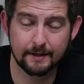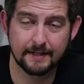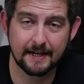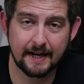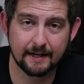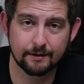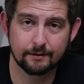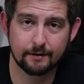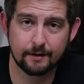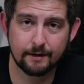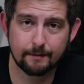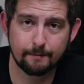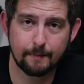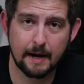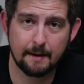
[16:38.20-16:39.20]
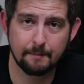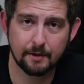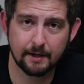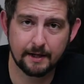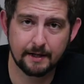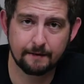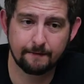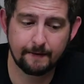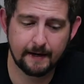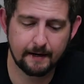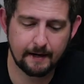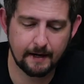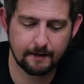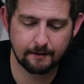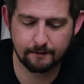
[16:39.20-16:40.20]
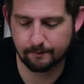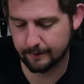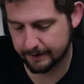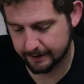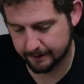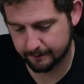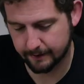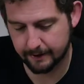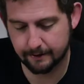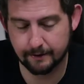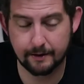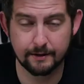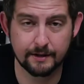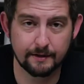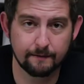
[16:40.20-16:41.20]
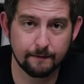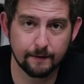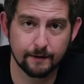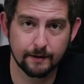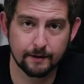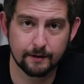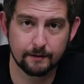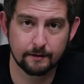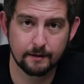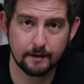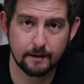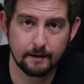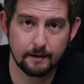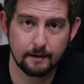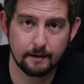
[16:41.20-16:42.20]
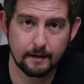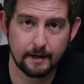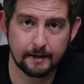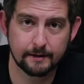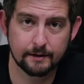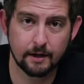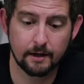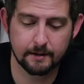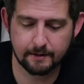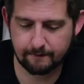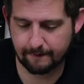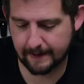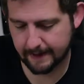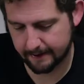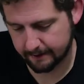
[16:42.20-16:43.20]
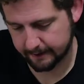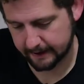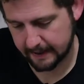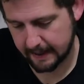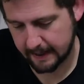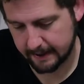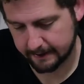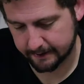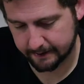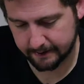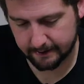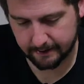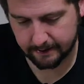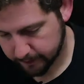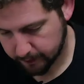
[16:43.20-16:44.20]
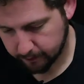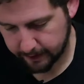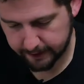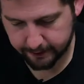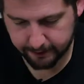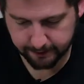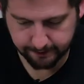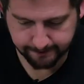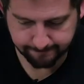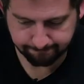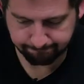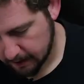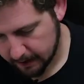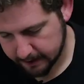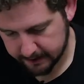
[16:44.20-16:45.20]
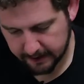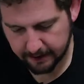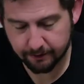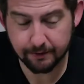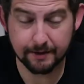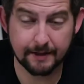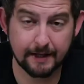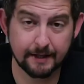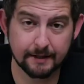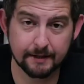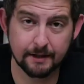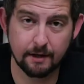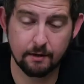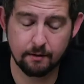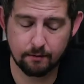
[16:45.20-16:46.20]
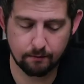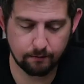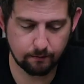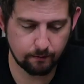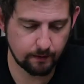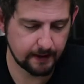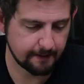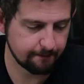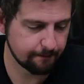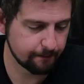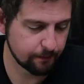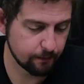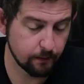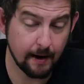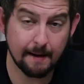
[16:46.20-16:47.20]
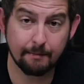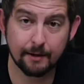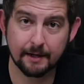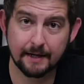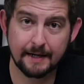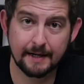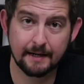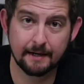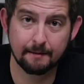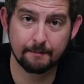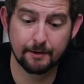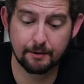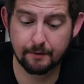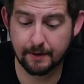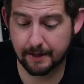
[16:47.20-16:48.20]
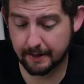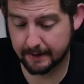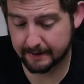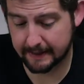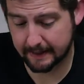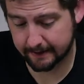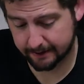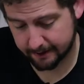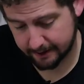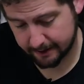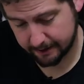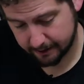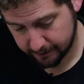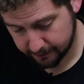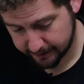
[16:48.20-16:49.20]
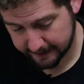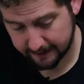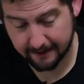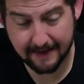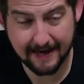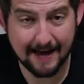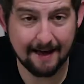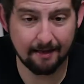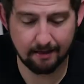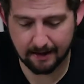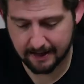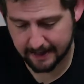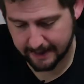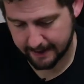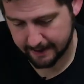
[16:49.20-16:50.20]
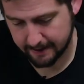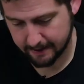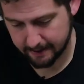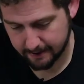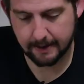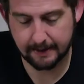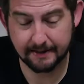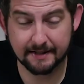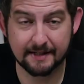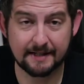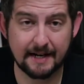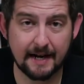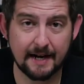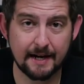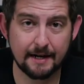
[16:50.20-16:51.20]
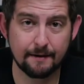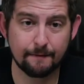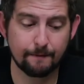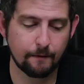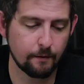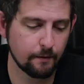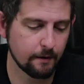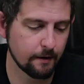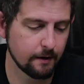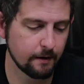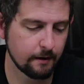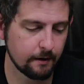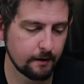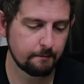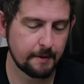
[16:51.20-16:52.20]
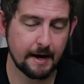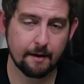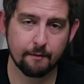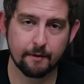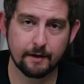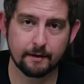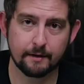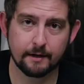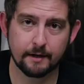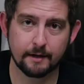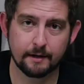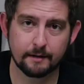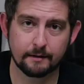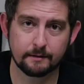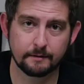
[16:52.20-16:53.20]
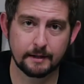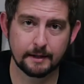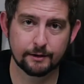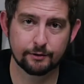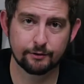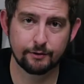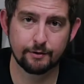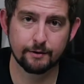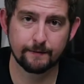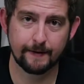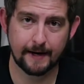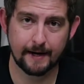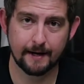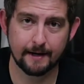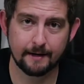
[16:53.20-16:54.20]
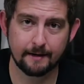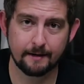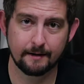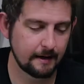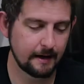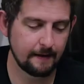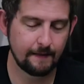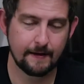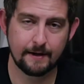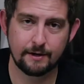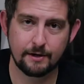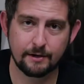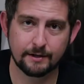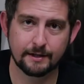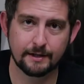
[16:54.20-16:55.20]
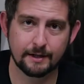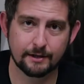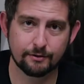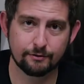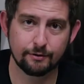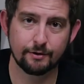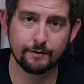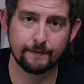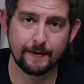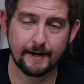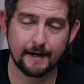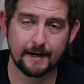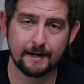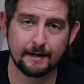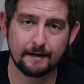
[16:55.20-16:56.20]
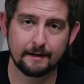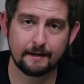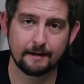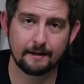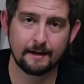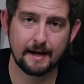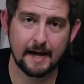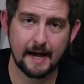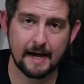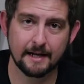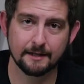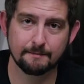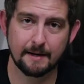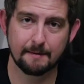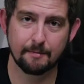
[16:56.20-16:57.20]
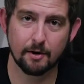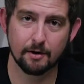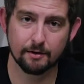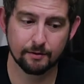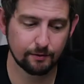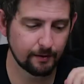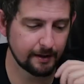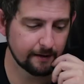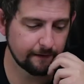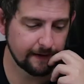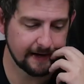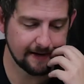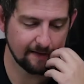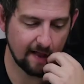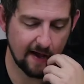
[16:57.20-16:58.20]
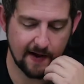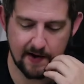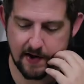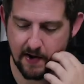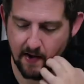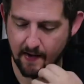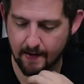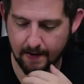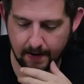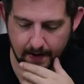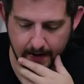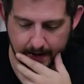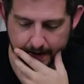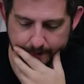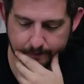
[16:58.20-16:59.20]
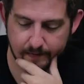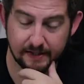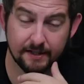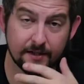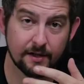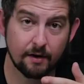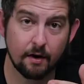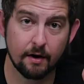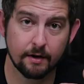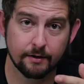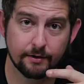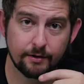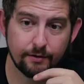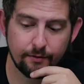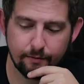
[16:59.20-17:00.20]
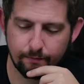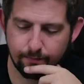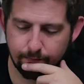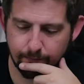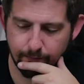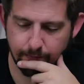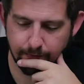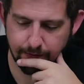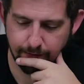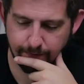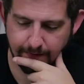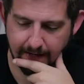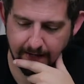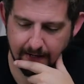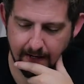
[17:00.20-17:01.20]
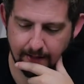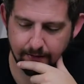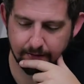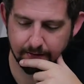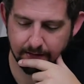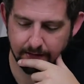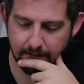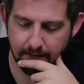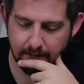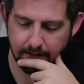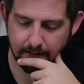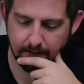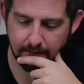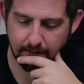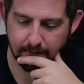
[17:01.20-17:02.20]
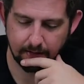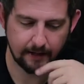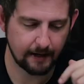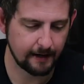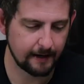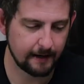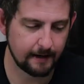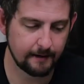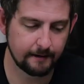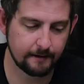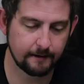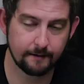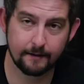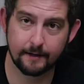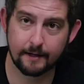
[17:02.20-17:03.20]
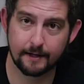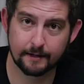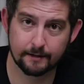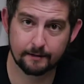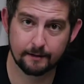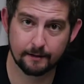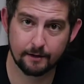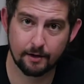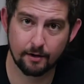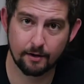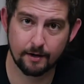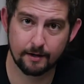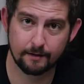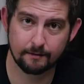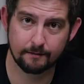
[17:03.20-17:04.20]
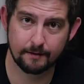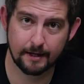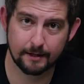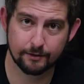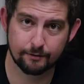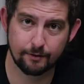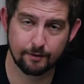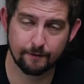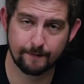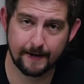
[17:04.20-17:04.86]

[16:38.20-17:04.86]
is an extra populated fan header, which is what they're using for the exhaust fan on the case, which is interesting. So what I'm probably going to end up doing is actually using that line instead for powering the extruder fan, and then using the extruder fan as my part cooling fan line, since there are two fan headers, and the current extruder